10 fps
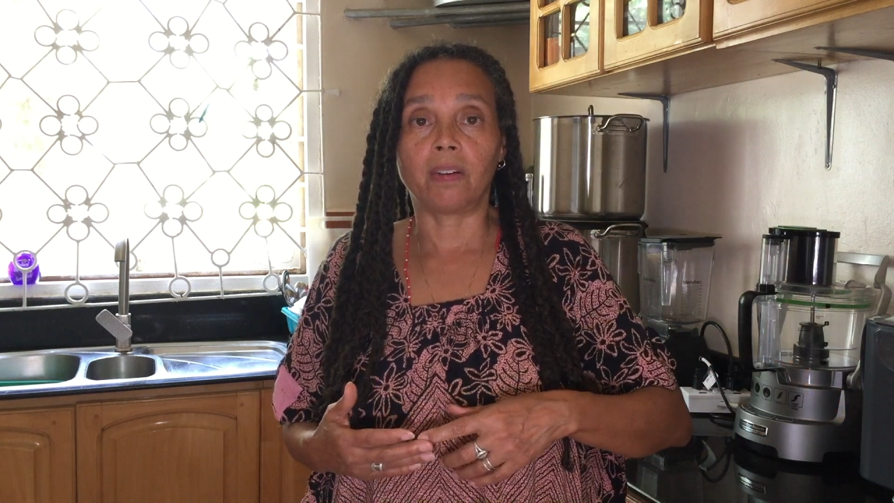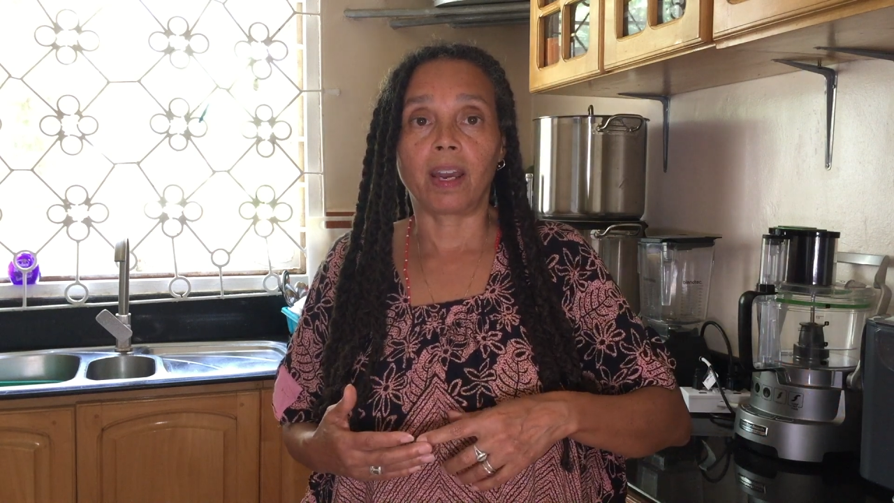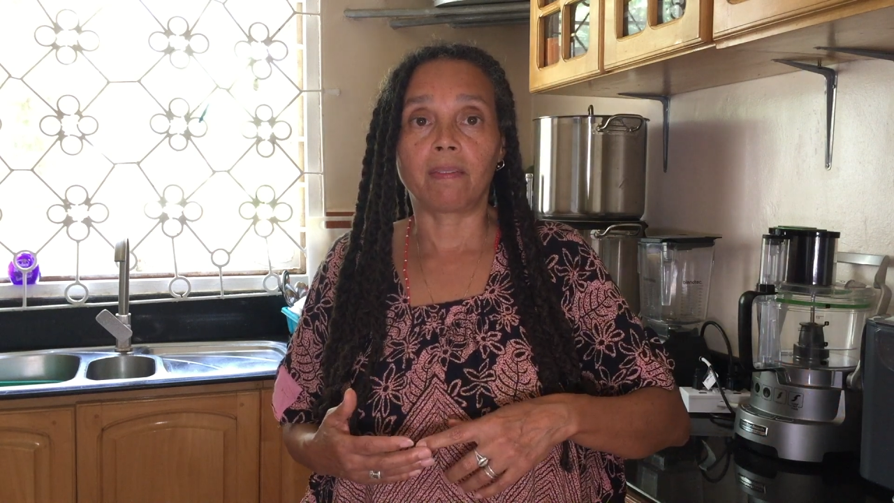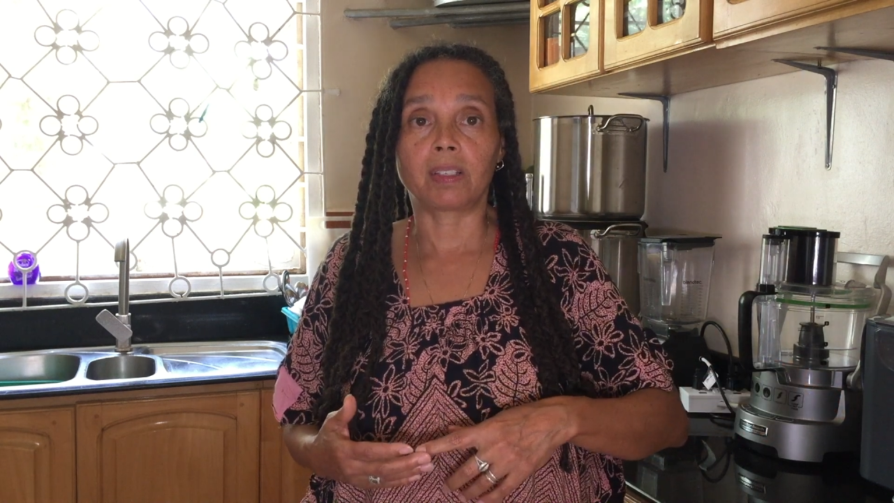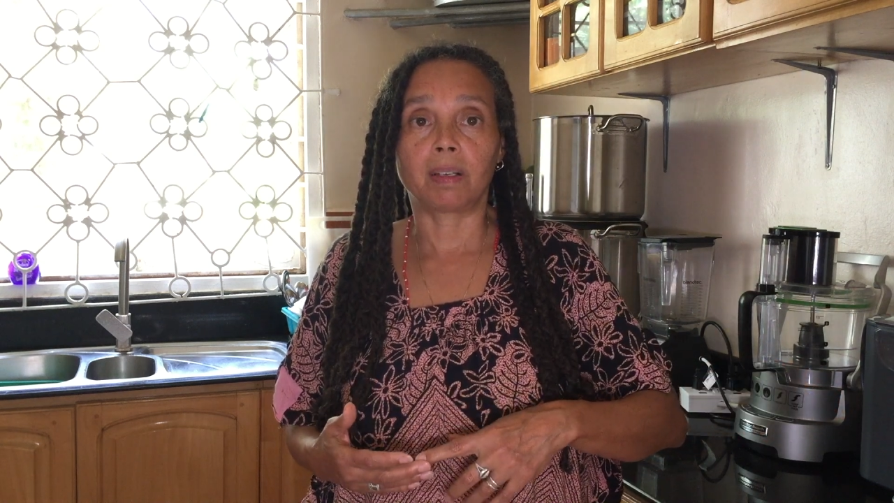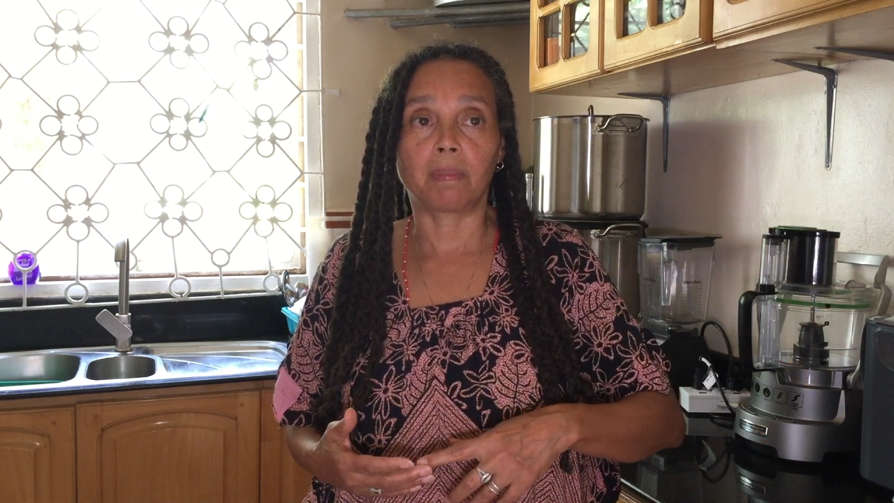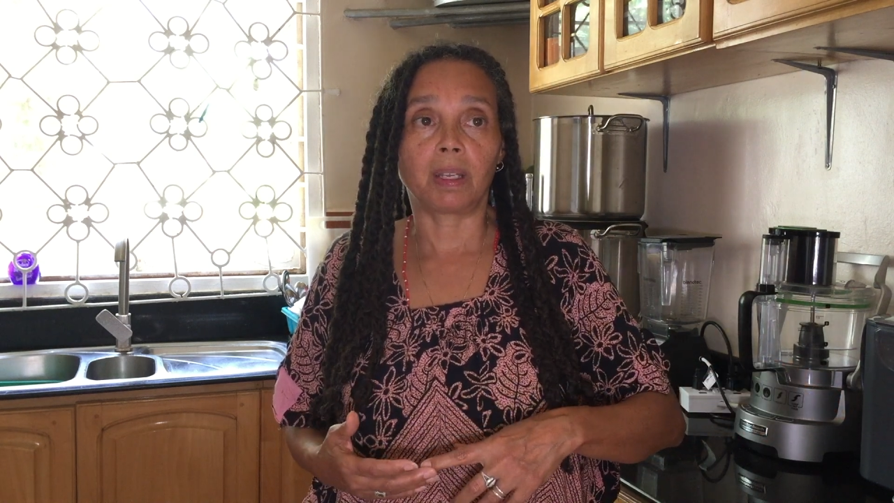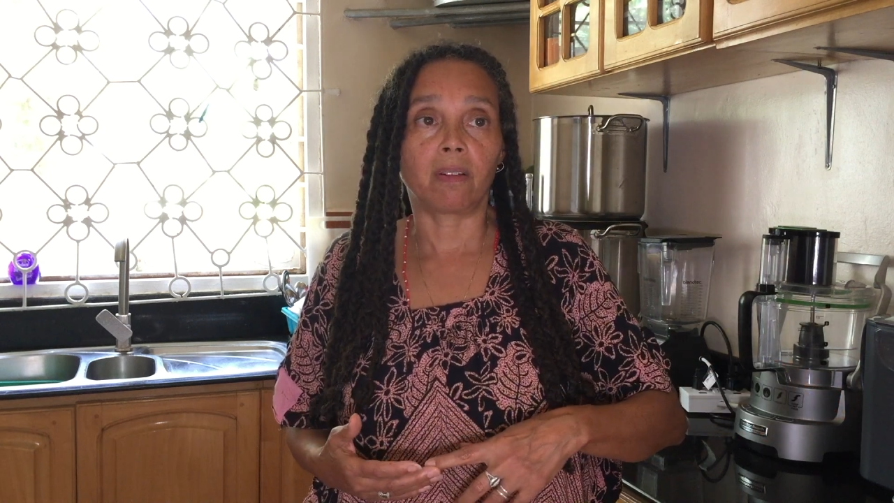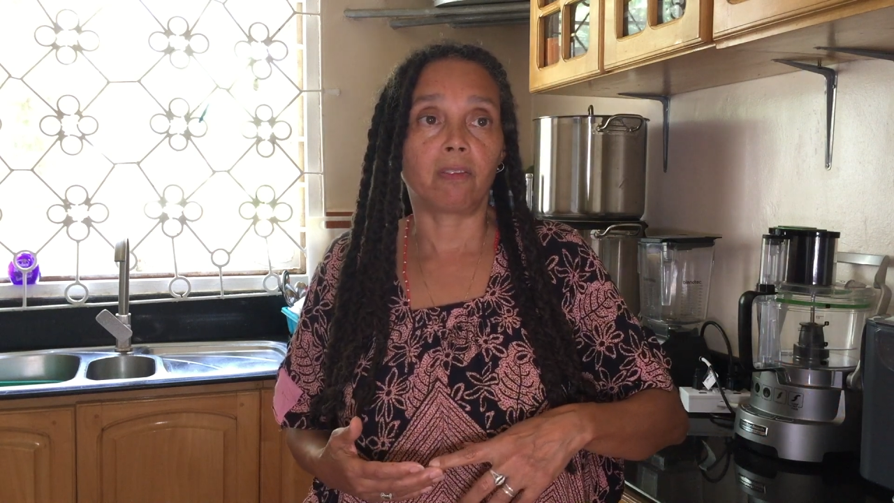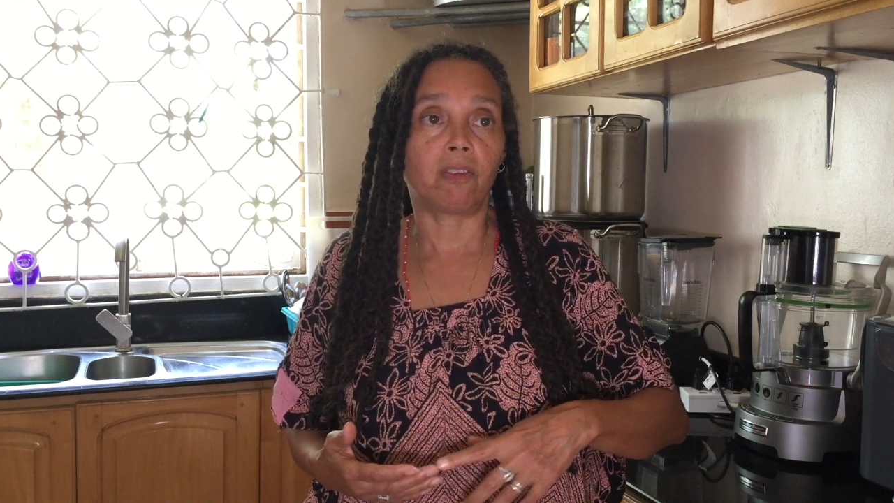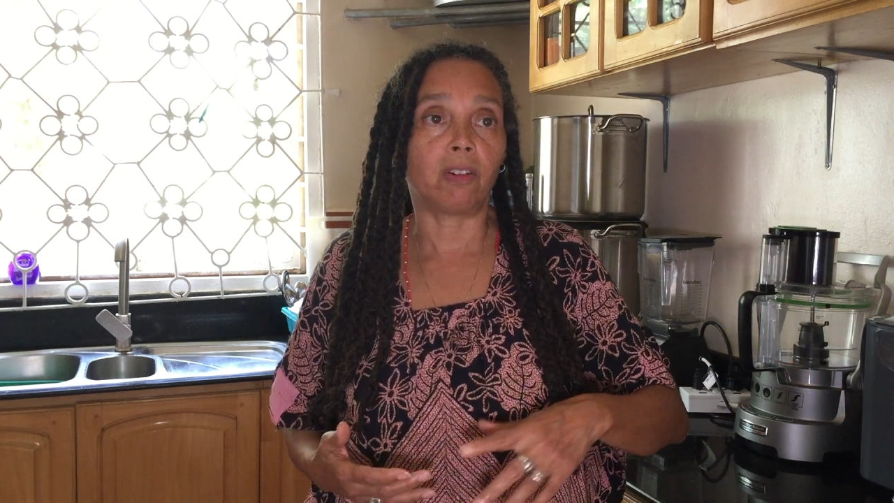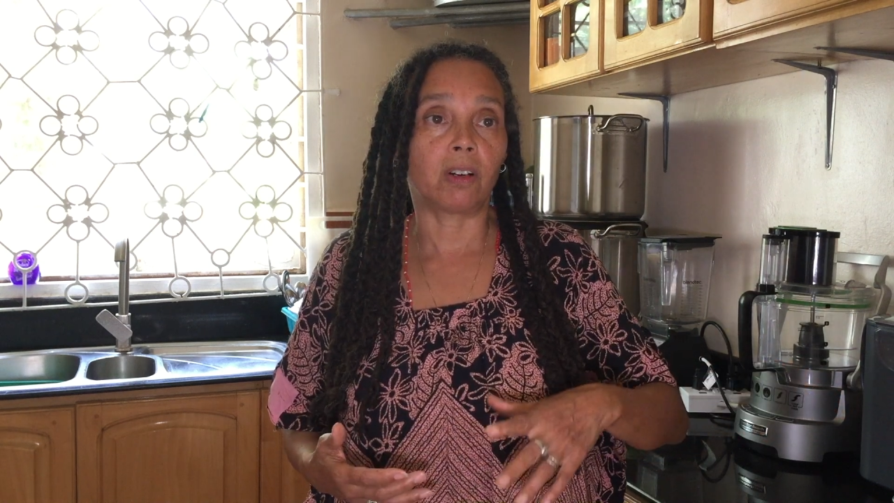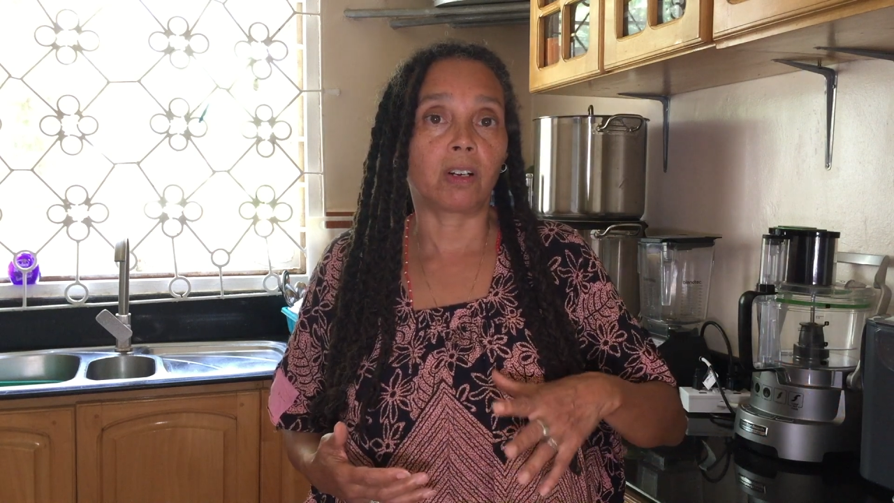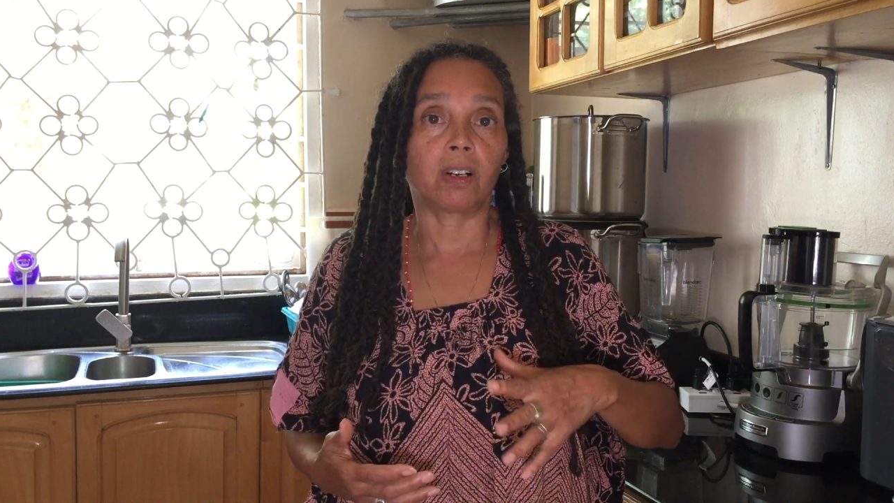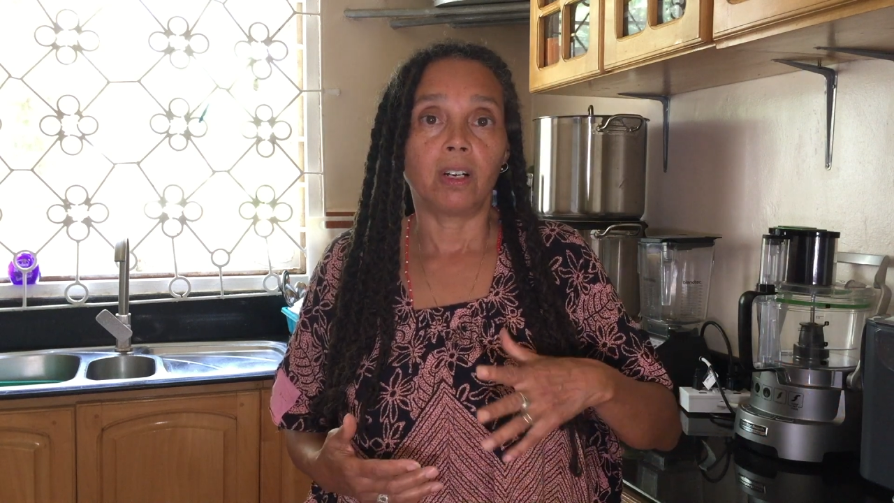you have something
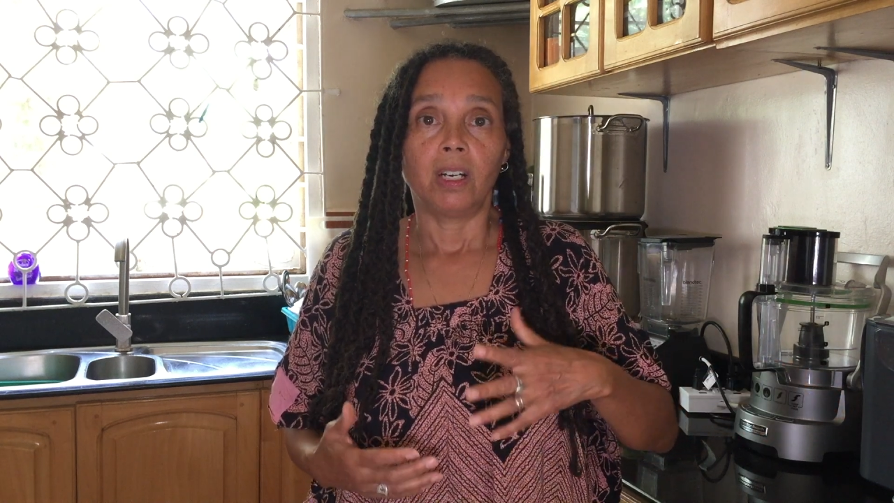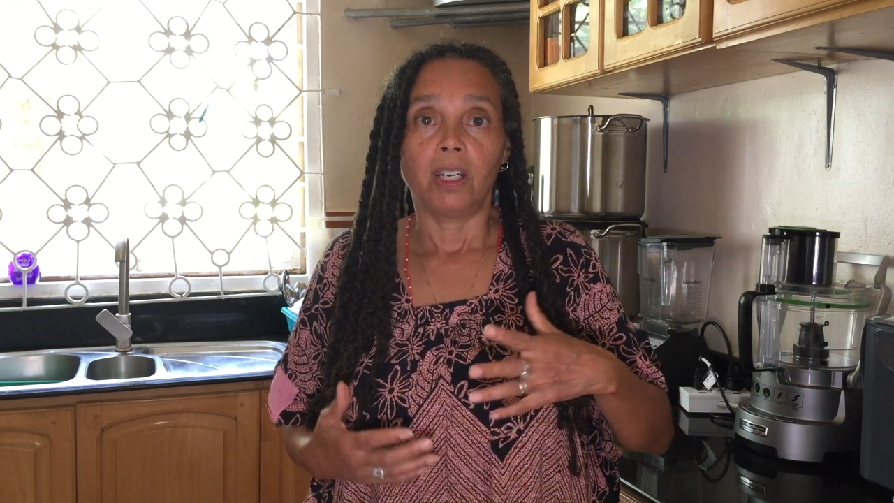for,